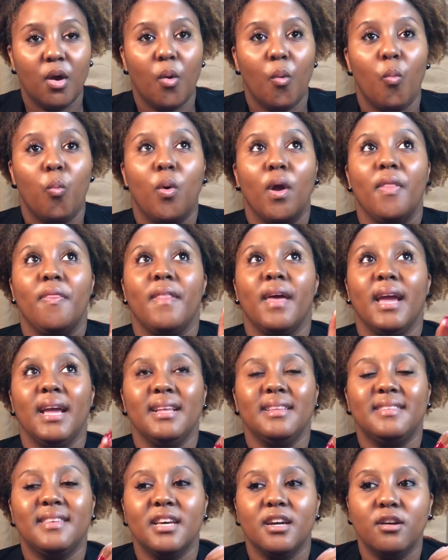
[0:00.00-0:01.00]
When they
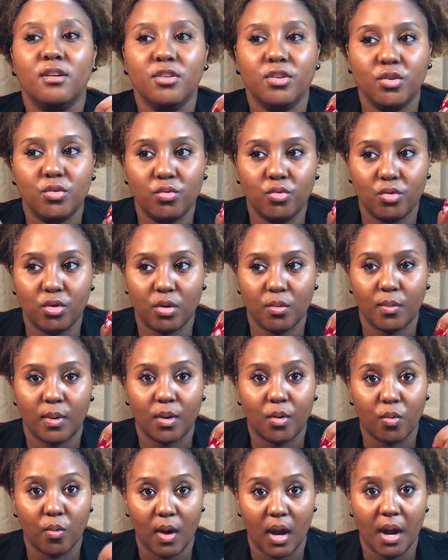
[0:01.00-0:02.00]
tell you your
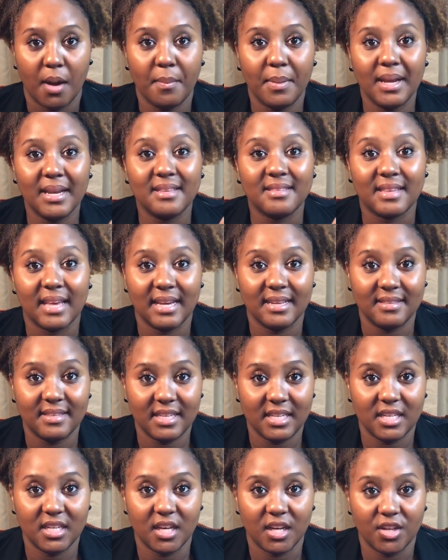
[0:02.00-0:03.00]
requirement is
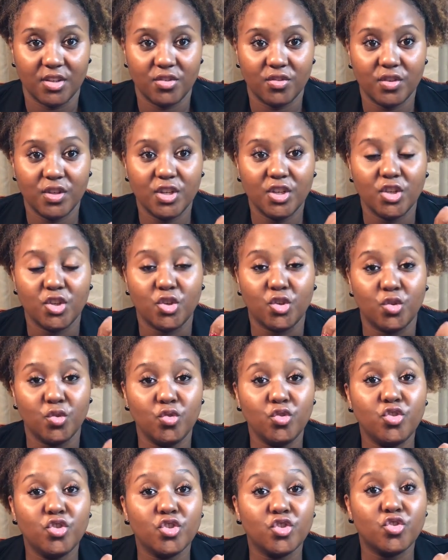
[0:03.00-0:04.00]
1,800,
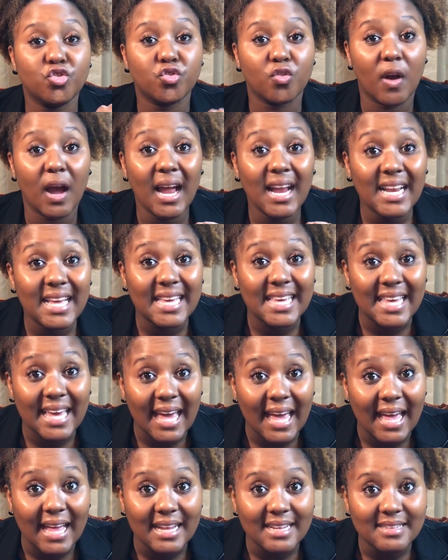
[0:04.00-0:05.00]
you should try to
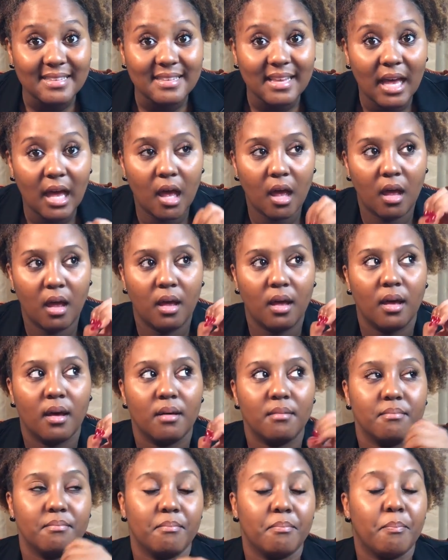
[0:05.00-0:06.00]
get,
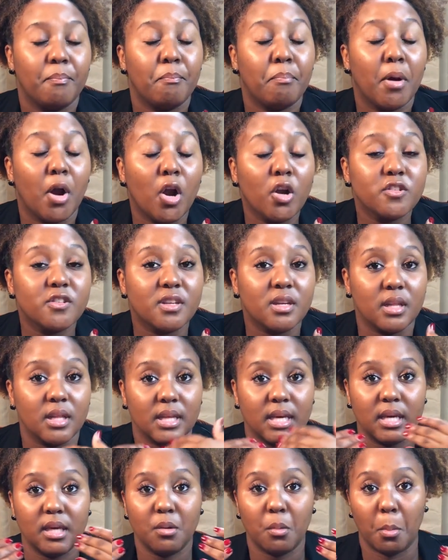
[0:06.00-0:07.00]

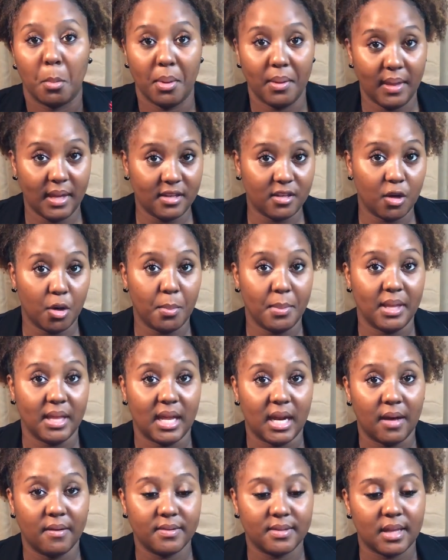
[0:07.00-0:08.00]
personally, when they told me
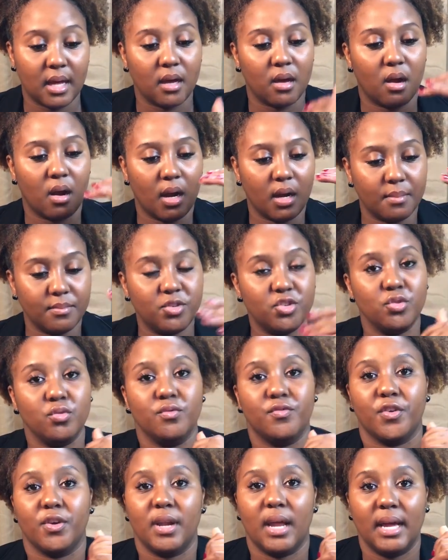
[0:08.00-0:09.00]
that, I was like, all right, I'm shooting
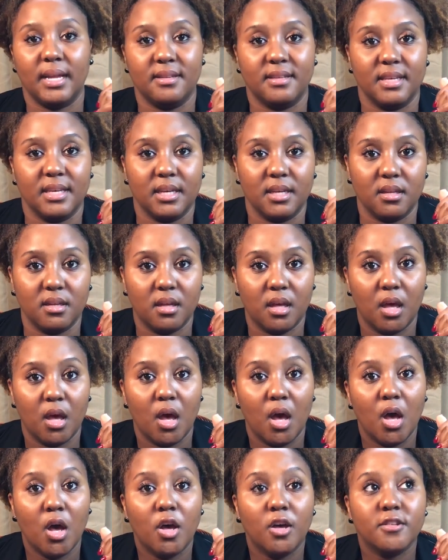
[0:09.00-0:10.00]
for 19.
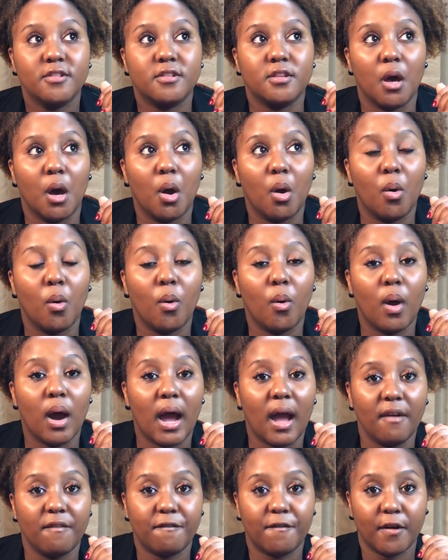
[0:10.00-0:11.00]
So
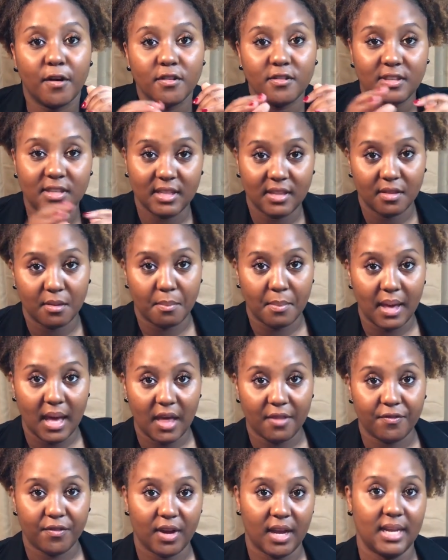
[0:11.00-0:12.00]
I first did the
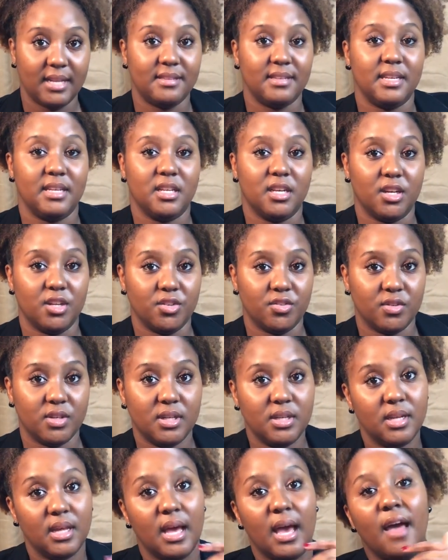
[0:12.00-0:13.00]
math for
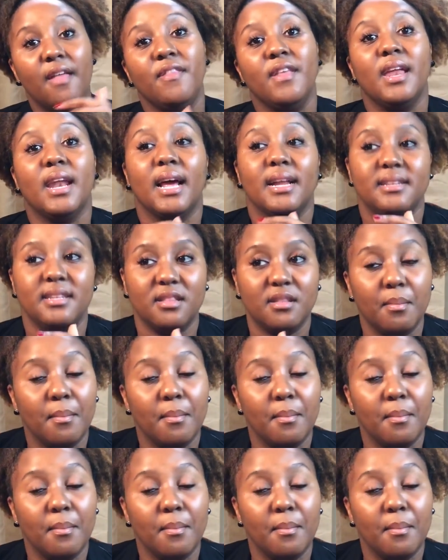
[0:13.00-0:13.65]
1,800, and then I did the